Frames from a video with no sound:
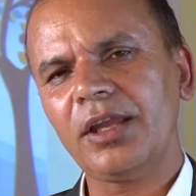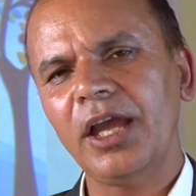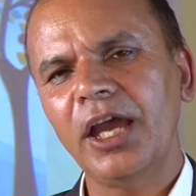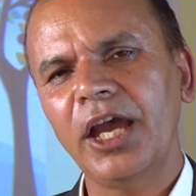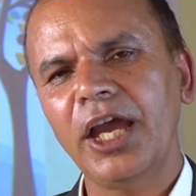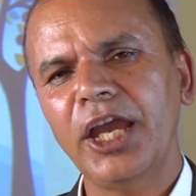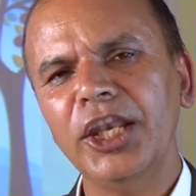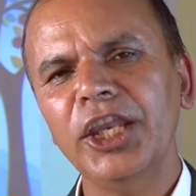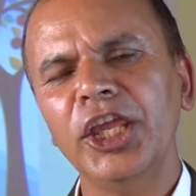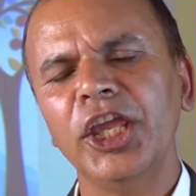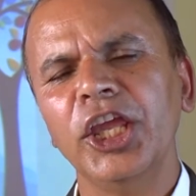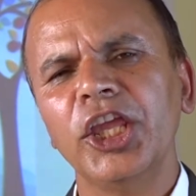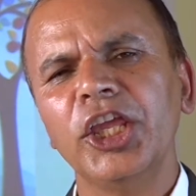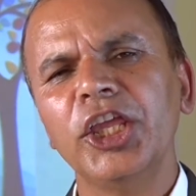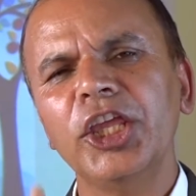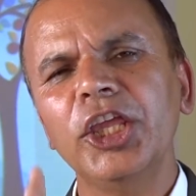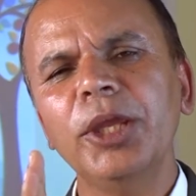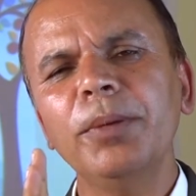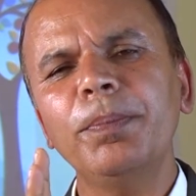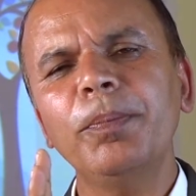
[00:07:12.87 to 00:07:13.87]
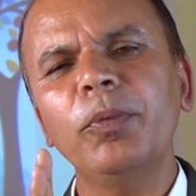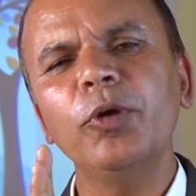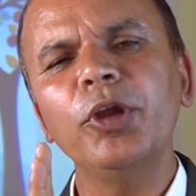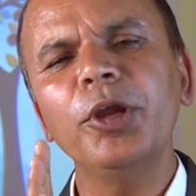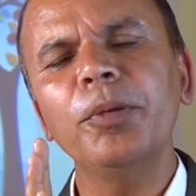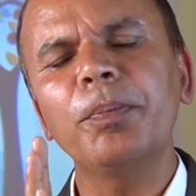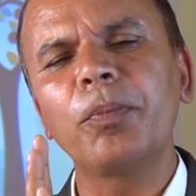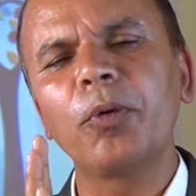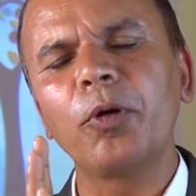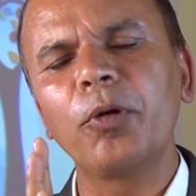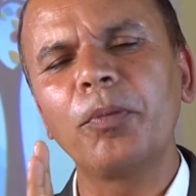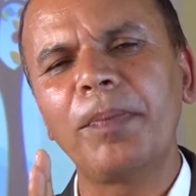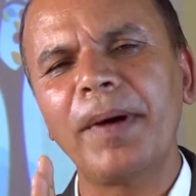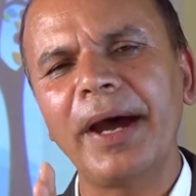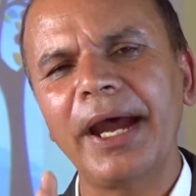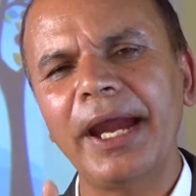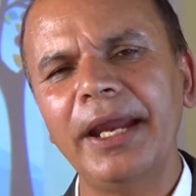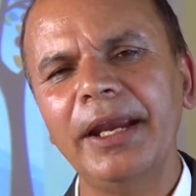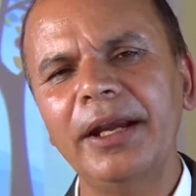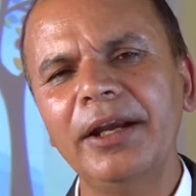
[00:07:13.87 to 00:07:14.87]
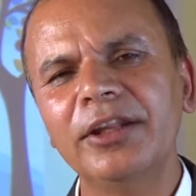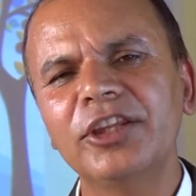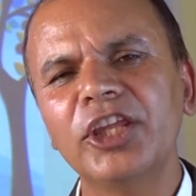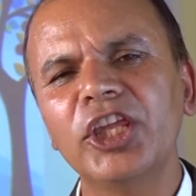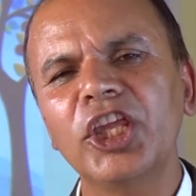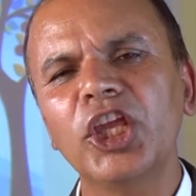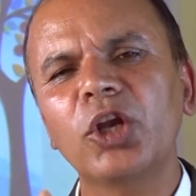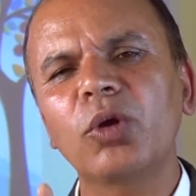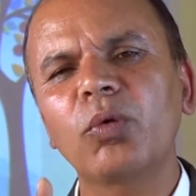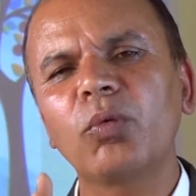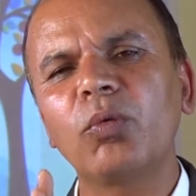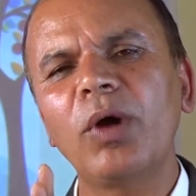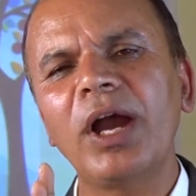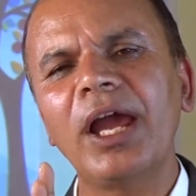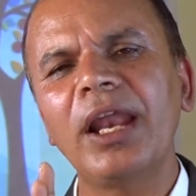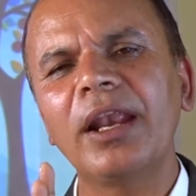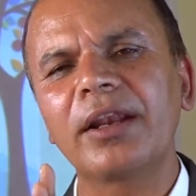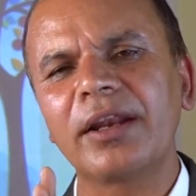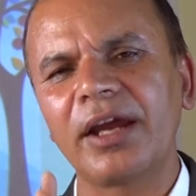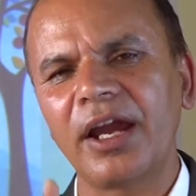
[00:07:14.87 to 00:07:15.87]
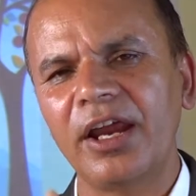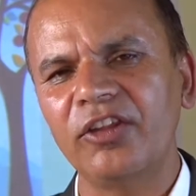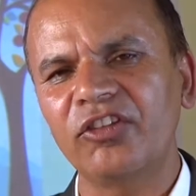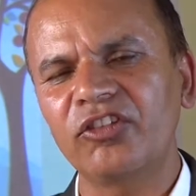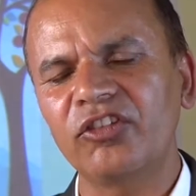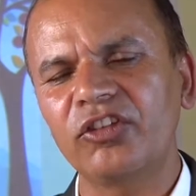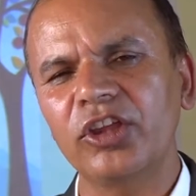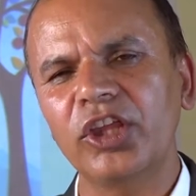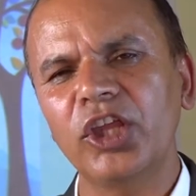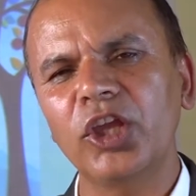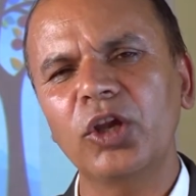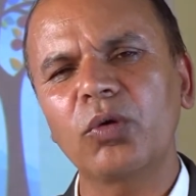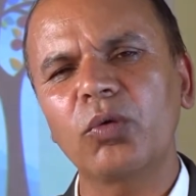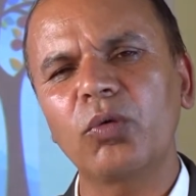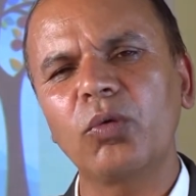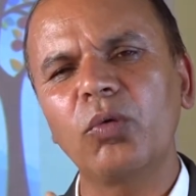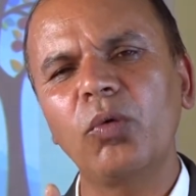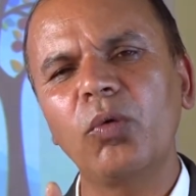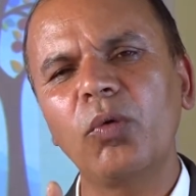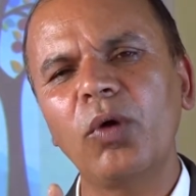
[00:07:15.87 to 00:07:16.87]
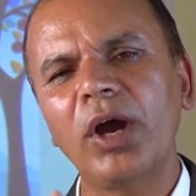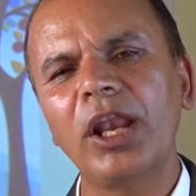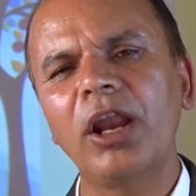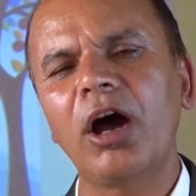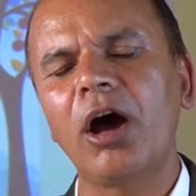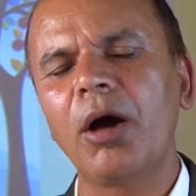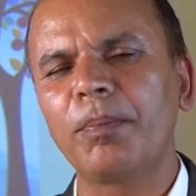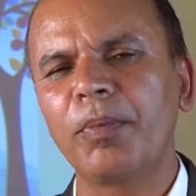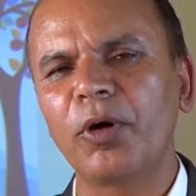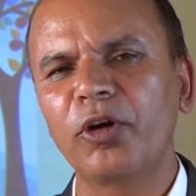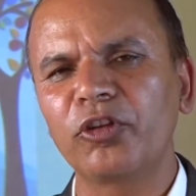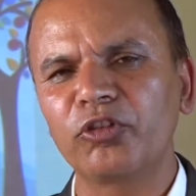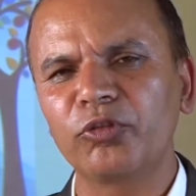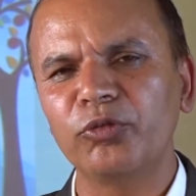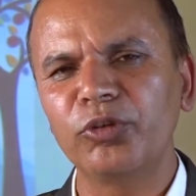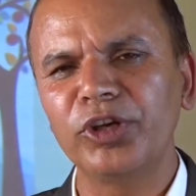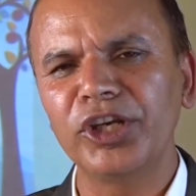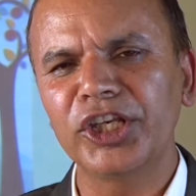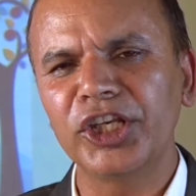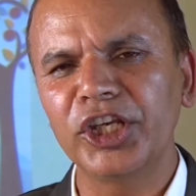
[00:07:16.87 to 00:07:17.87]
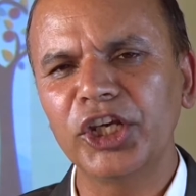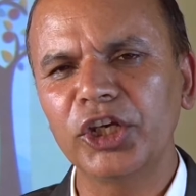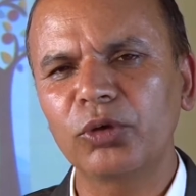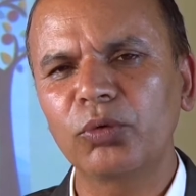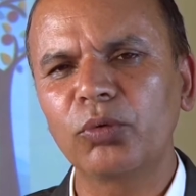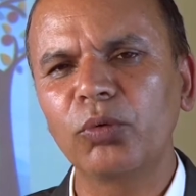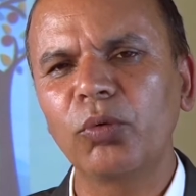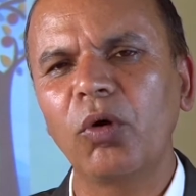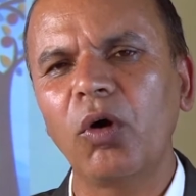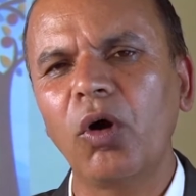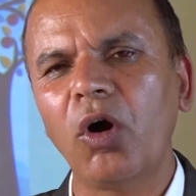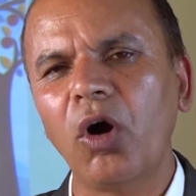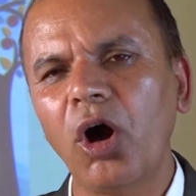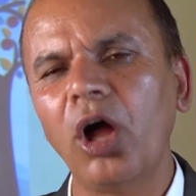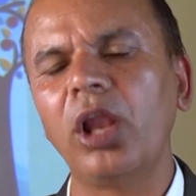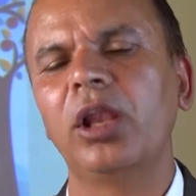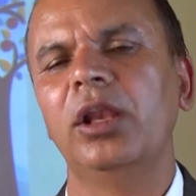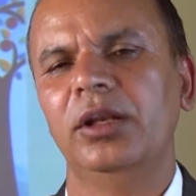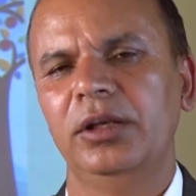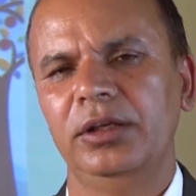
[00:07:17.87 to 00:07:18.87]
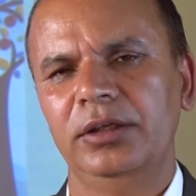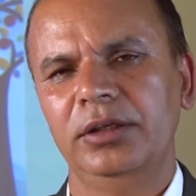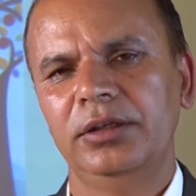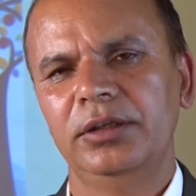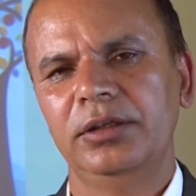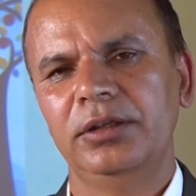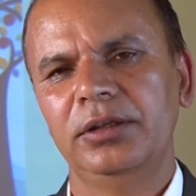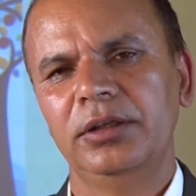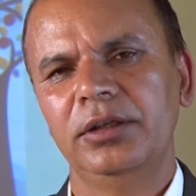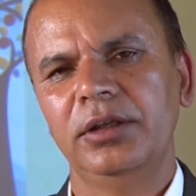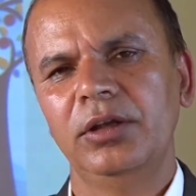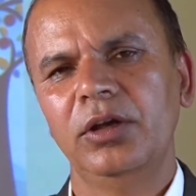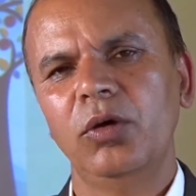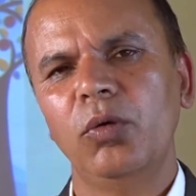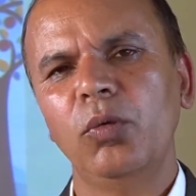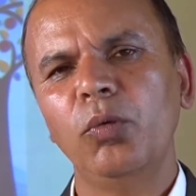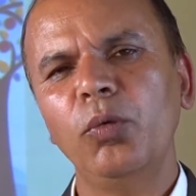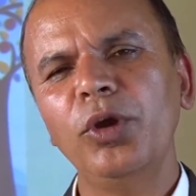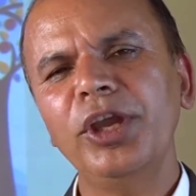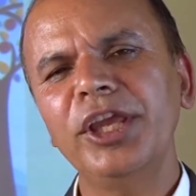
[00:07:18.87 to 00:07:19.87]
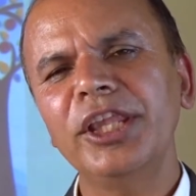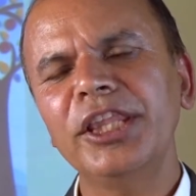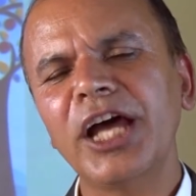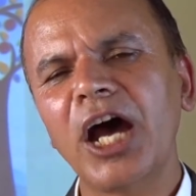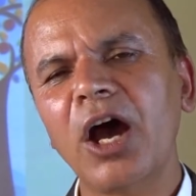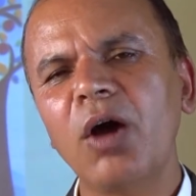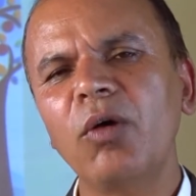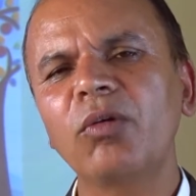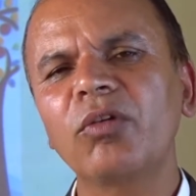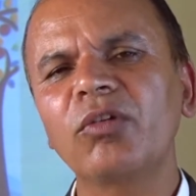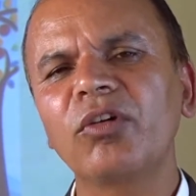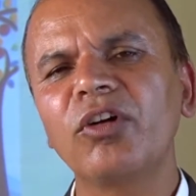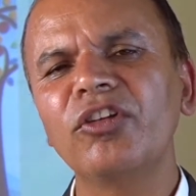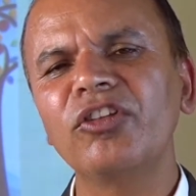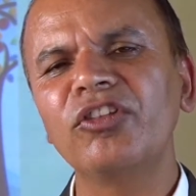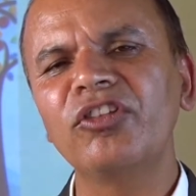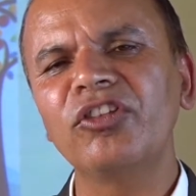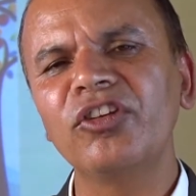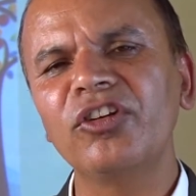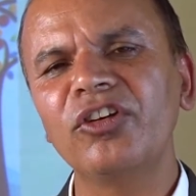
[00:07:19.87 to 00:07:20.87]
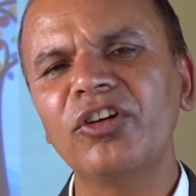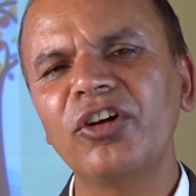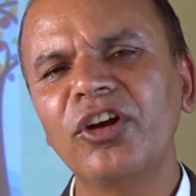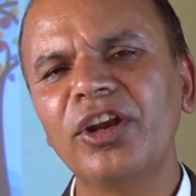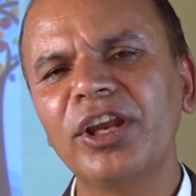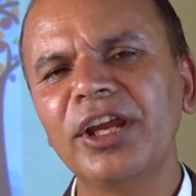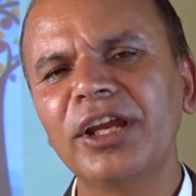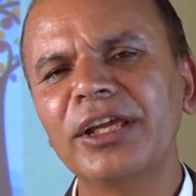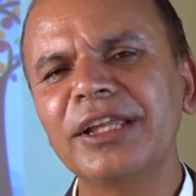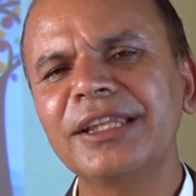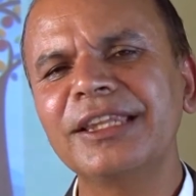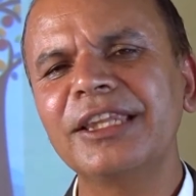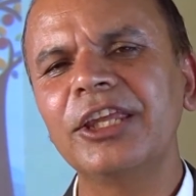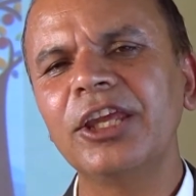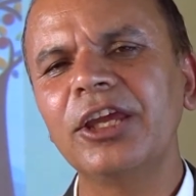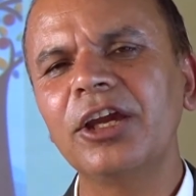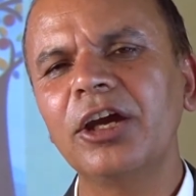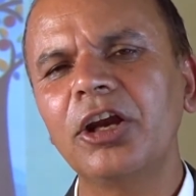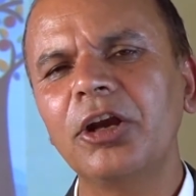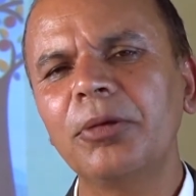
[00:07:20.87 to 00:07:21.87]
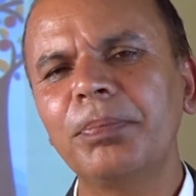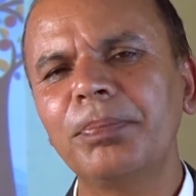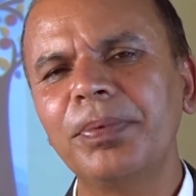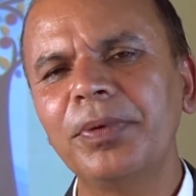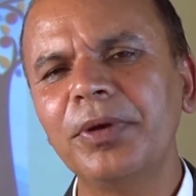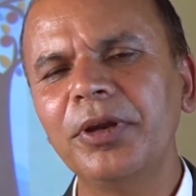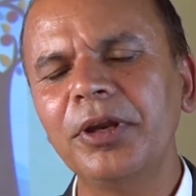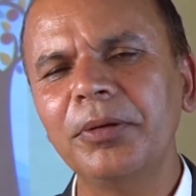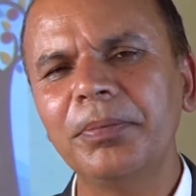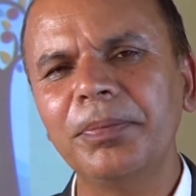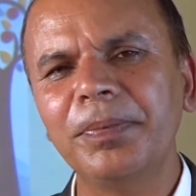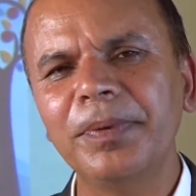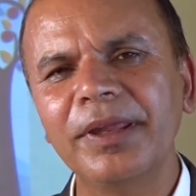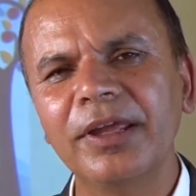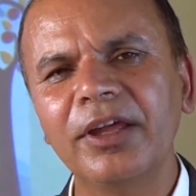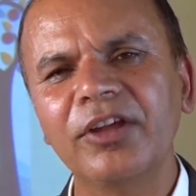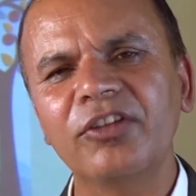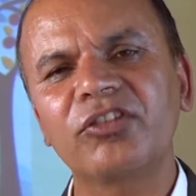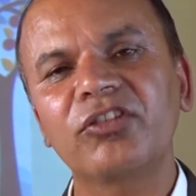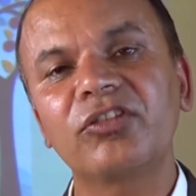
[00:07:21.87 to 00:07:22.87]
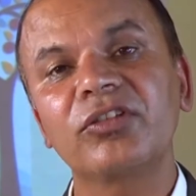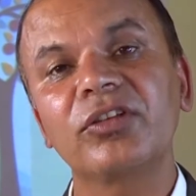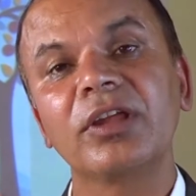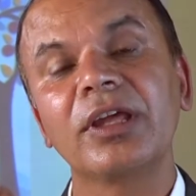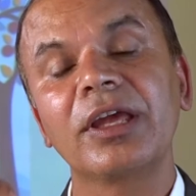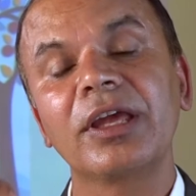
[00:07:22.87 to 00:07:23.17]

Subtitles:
And if we provide the equal rights, equal opportunity to all, without considering their previous